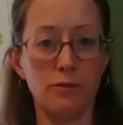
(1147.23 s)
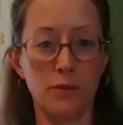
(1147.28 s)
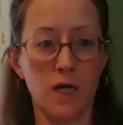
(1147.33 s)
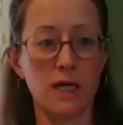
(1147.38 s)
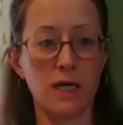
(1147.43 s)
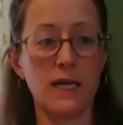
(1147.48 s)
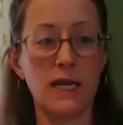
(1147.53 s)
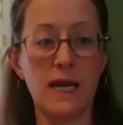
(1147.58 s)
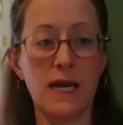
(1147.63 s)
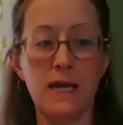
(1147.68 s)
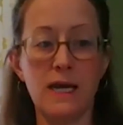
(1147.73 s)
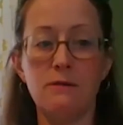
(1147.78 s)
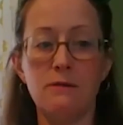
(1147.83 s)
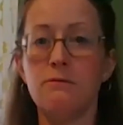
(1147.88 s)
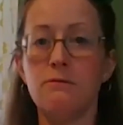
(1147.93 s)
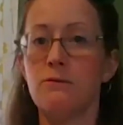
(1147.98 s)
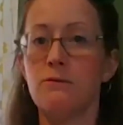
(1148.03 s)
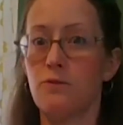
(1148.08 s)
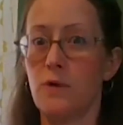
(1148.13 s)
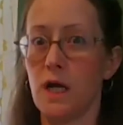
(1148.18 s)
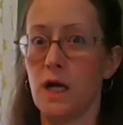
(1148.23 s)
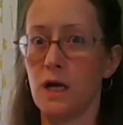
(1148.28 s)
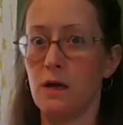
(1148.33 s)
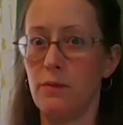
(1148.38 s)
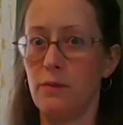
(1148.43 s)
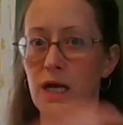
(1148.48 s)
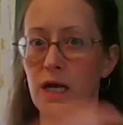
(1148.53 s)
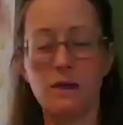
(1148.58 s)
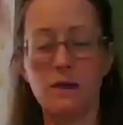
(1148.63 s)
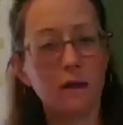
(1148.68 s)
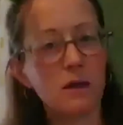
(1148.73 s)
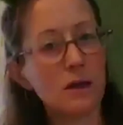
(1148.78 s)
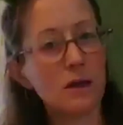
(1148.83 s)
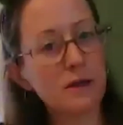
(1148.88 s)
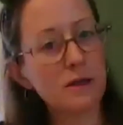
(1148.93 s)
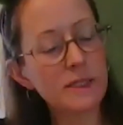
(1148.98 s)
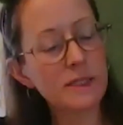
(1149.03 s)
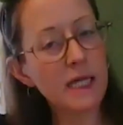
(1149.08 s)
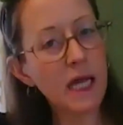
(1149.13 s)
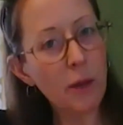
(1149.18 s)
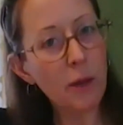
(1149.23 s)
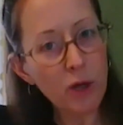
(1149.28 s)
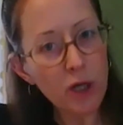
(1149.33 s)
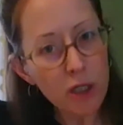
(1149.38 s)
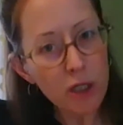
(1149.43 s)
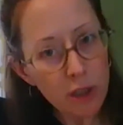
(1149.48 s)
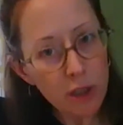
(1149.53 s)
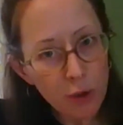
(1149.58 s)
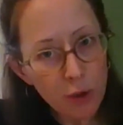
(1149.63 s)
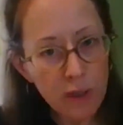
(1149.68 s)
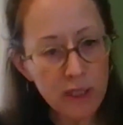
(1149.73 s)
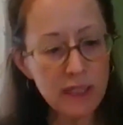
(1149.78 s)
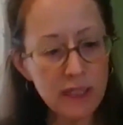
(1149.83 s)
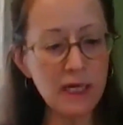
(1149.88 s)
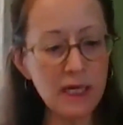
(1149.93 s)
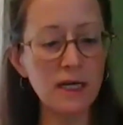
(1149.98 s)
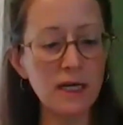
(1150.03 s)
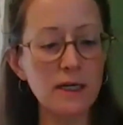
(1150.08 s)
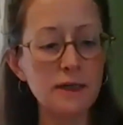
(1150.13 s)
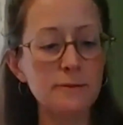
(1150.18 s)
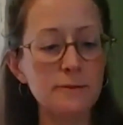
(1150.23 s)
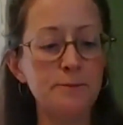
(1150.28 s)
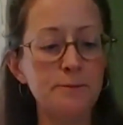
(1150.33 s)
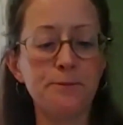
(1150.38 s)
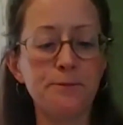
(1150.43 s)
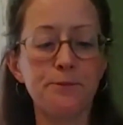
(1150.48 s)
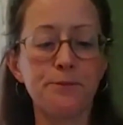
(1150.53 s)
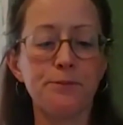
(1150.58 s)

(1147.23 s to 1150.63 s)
Again, recommend a little dab of glue in there.